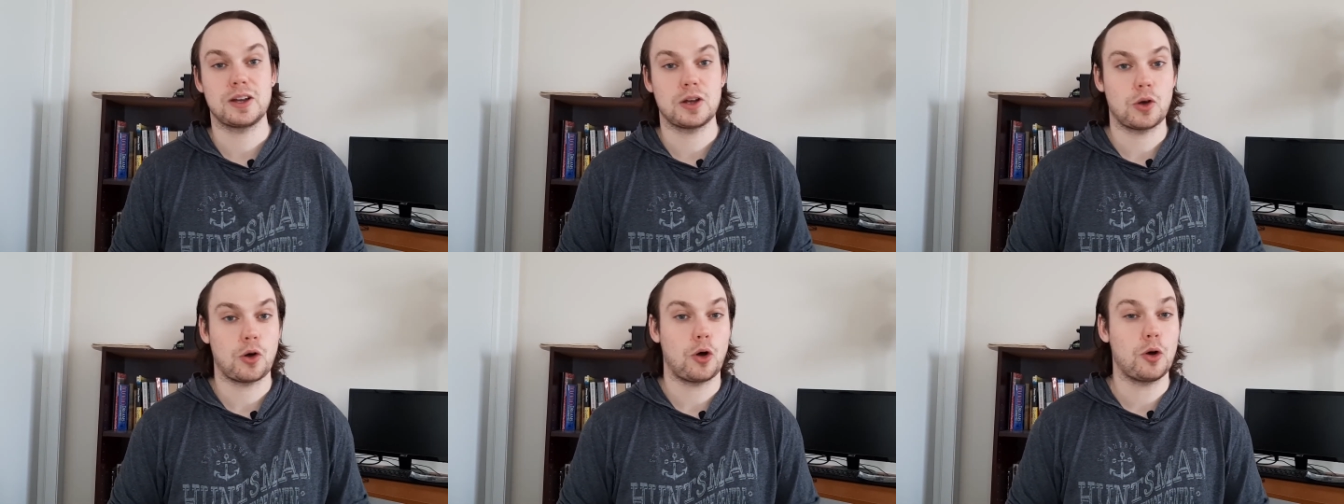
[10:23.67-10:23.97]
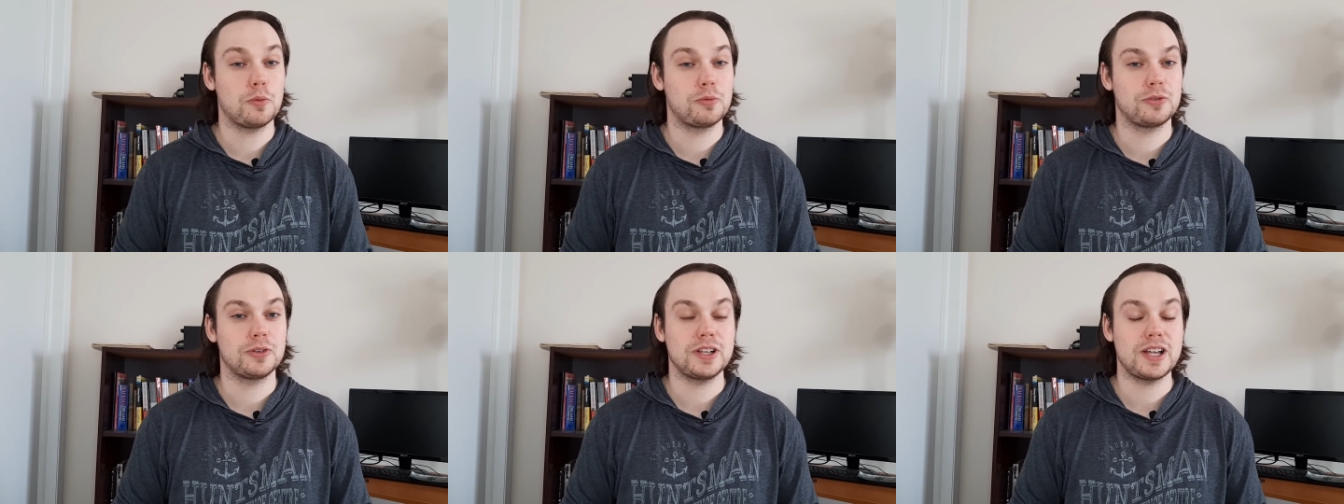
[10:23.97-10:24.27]

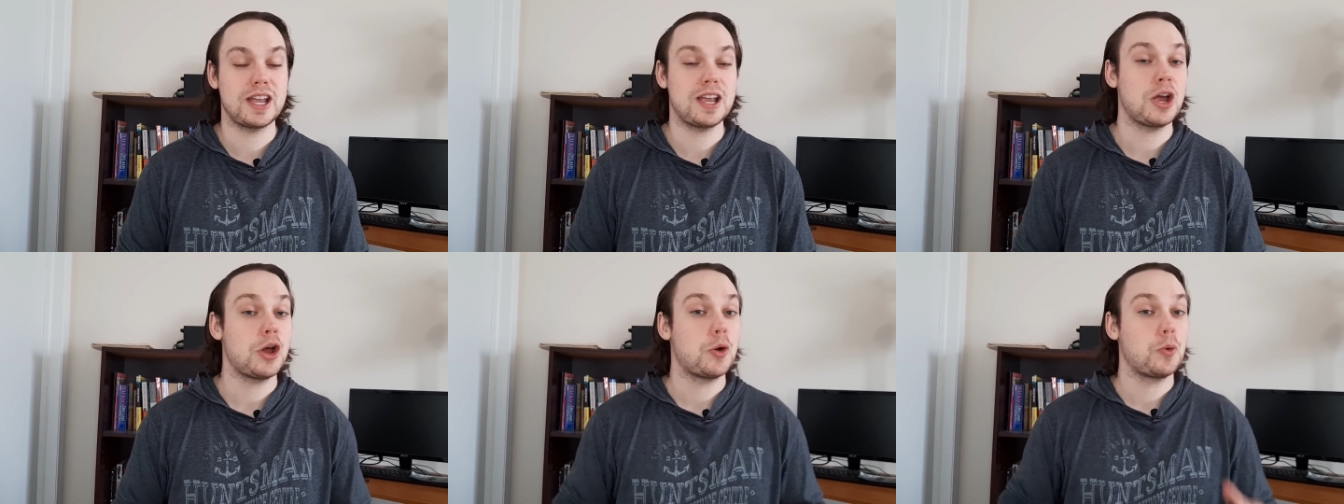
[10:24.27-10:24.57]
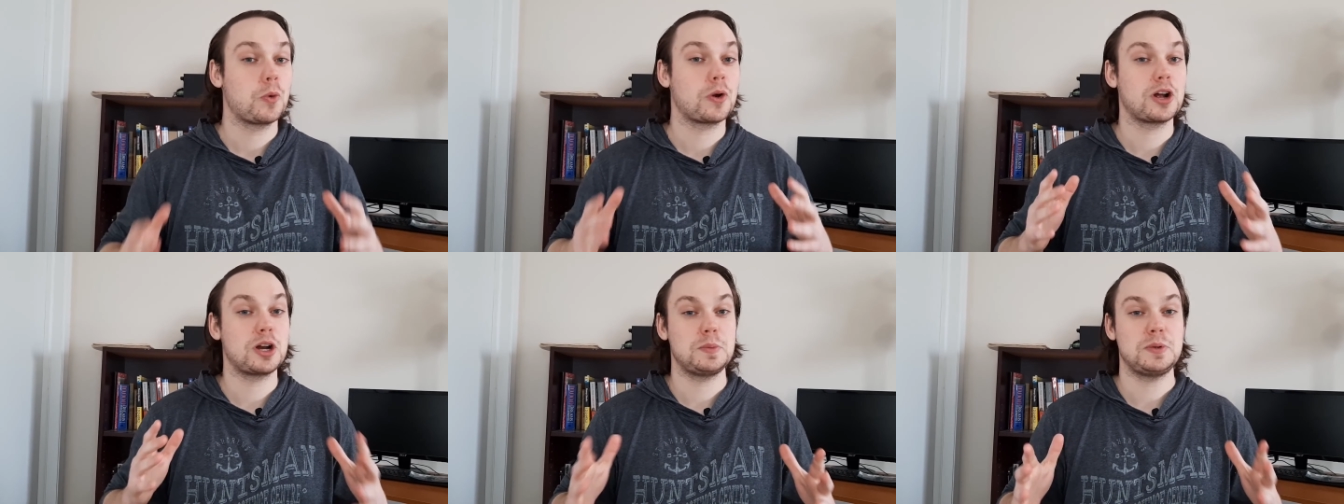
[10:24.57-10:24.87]
Hopefully,
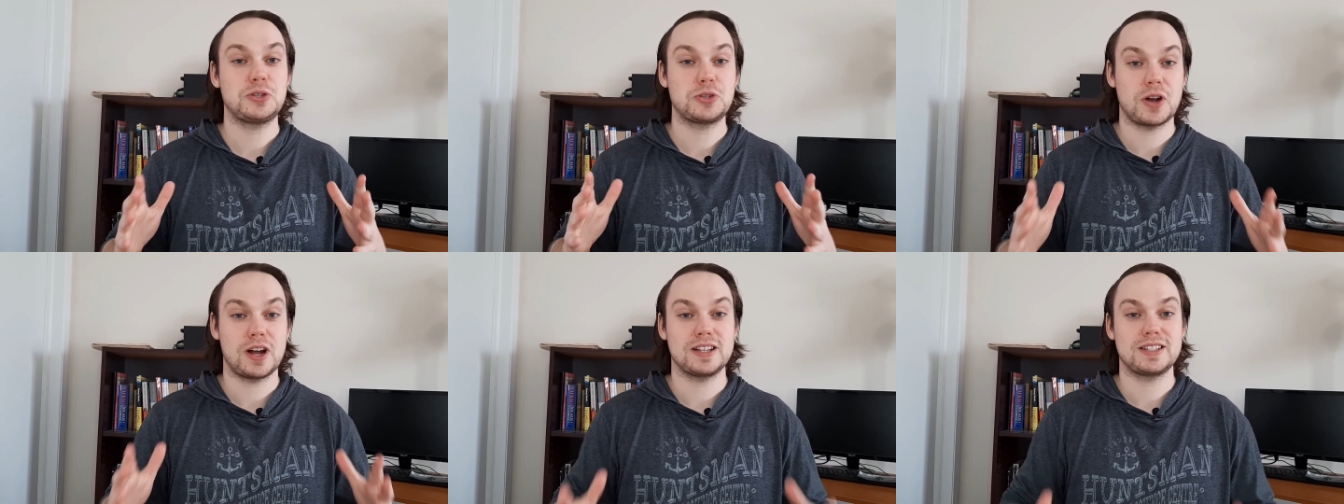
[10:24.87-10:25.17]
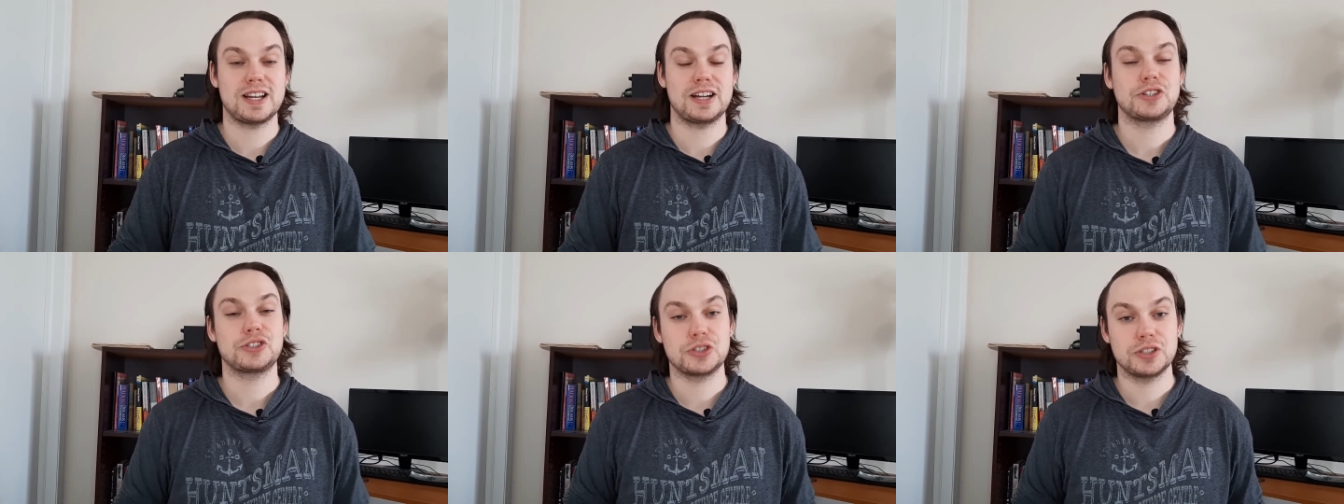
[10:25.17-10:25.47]
we're going to be trying to
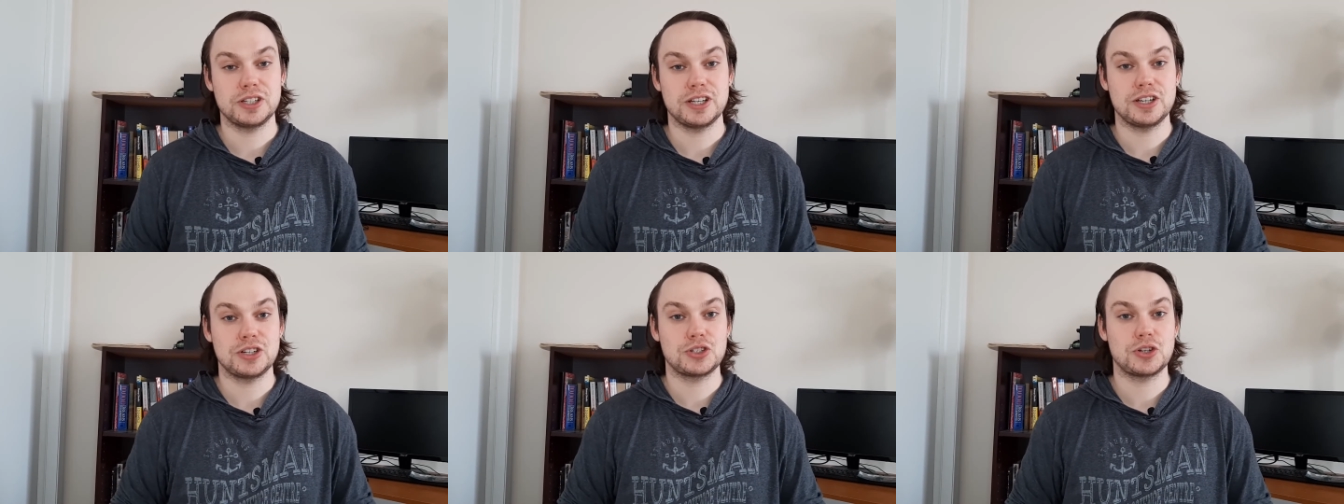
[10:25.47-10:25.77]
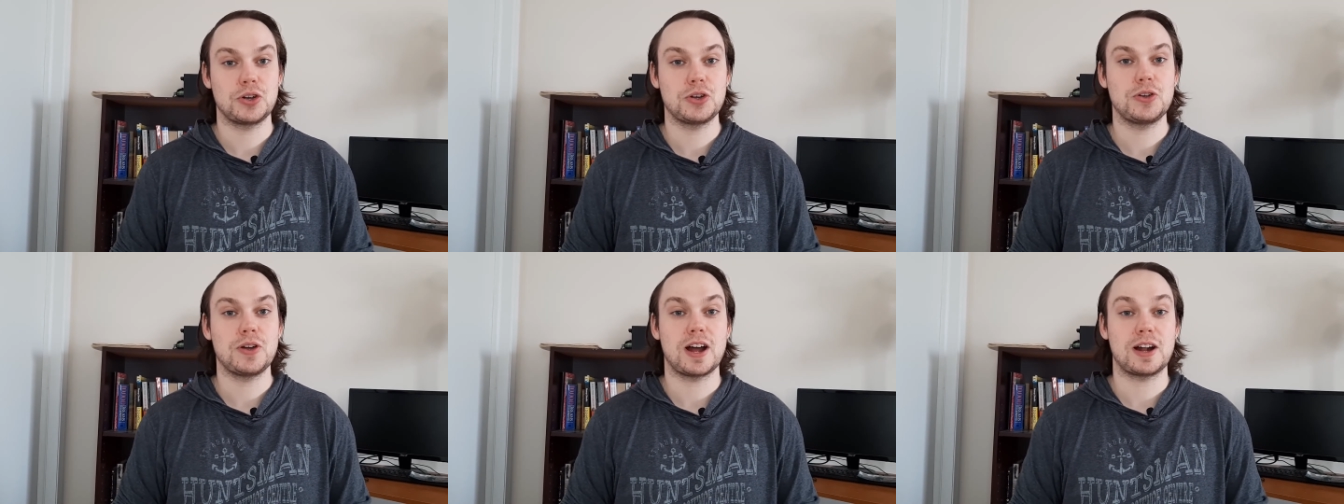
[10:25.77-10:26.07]
actually show
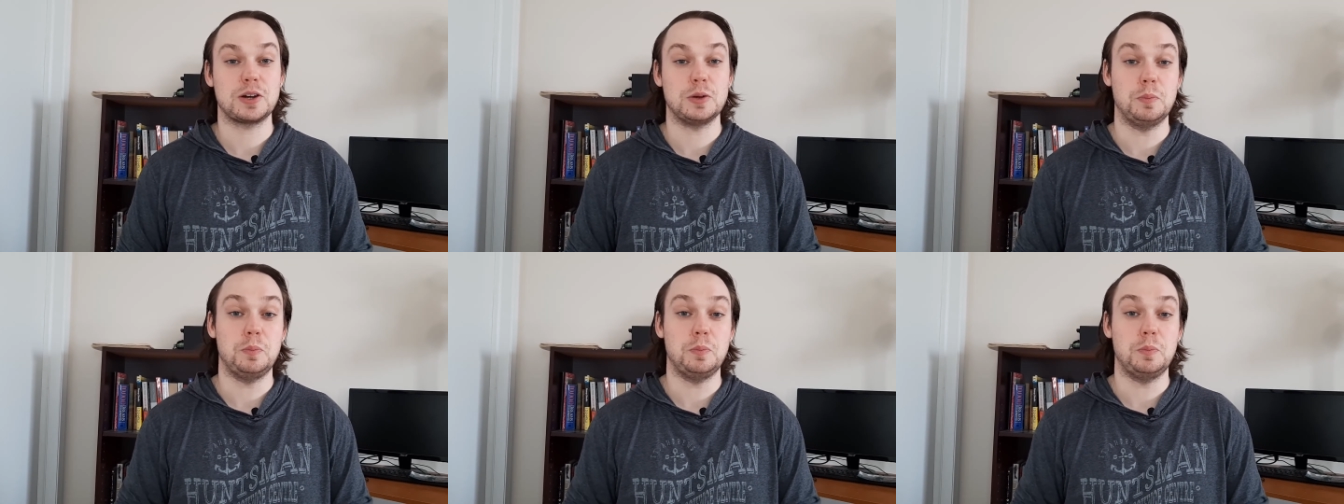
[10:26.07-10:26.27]
you how to